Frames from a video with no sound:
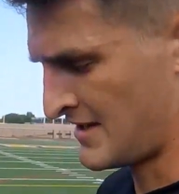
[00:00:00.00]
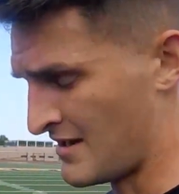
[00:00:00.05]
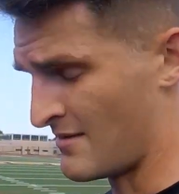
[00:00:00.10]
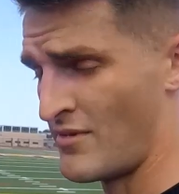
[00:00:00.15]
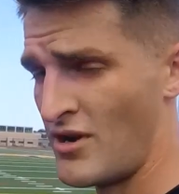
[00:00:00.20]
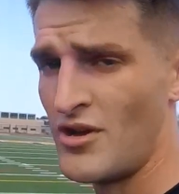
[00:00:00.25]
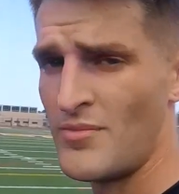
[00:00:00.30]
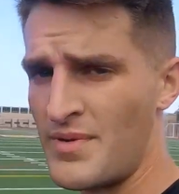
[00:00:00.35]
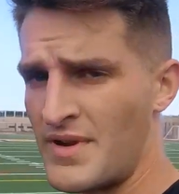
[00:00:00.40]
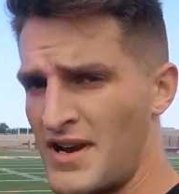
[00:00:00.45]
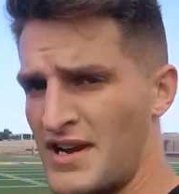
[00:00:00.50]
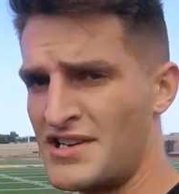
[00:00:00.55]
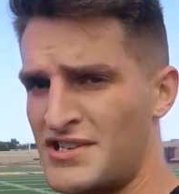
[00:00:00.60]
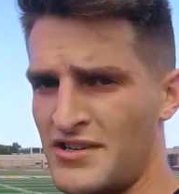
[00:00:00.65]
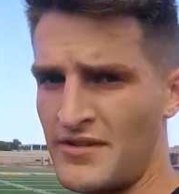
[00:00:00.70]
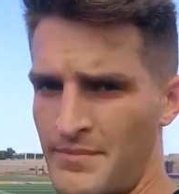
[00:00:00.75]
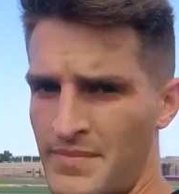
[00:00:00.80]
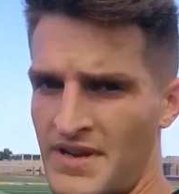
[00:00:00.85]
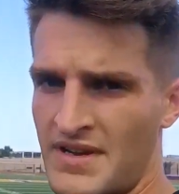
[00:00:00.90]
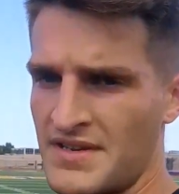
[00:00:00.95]
I'm hoping I
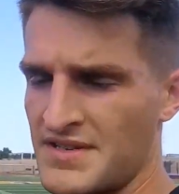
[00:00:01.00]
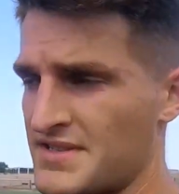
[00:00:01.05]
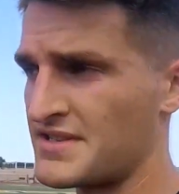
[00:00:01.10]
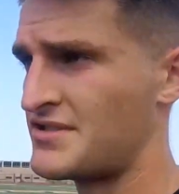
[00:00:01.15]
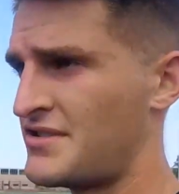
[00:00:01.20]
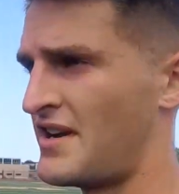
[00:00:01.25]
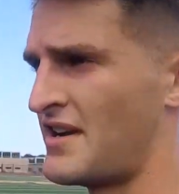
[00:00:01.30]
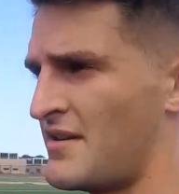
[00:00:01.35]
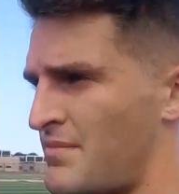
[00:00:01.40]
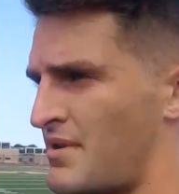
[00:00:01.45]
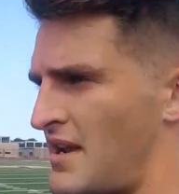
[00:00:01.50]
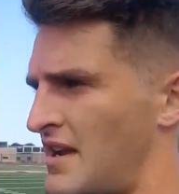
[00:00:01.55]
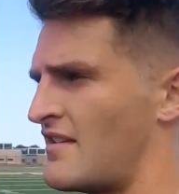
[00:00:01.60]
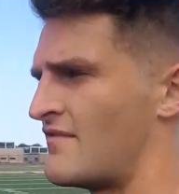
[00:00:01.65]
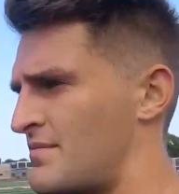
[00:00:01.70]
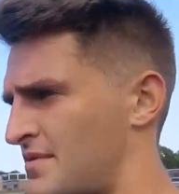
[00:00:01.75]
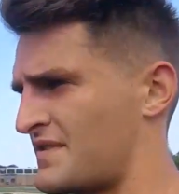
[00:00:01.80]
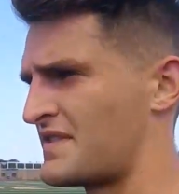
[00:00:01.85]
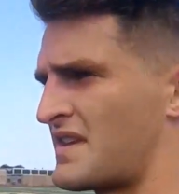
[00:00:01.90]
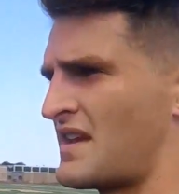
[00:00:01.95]
should, because the training plan
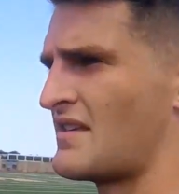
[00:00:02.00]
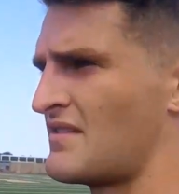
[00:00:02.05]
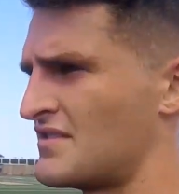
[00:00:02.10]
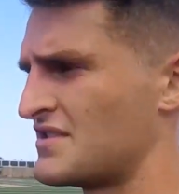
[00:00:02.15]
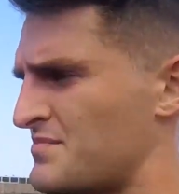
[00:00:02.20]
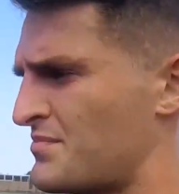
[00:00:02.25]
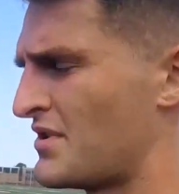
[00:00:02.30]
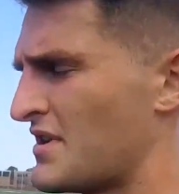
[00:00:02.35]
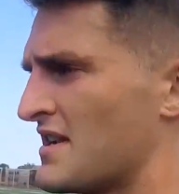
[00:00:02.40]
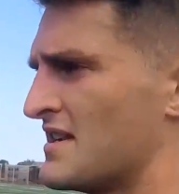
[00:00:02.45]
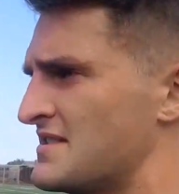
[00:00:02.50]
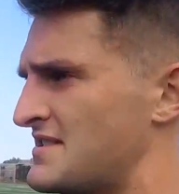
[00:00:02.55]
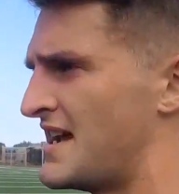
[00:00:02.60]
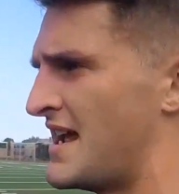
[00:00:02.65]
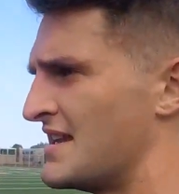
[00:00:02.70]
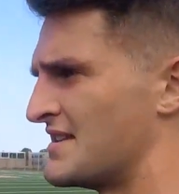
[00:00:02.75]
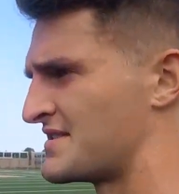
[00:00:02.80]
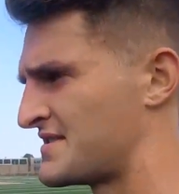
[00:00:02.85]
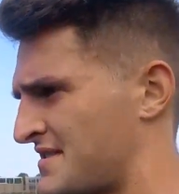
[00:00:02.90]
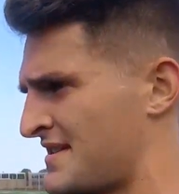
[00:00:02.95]
I've put together is pretty
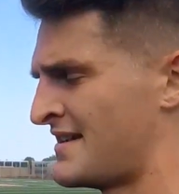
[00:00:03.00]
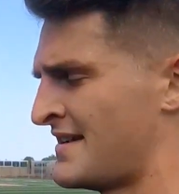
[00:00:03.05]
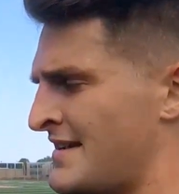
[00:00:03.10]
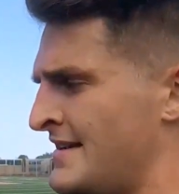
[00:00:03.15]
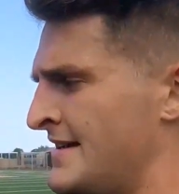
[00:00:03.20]
intense.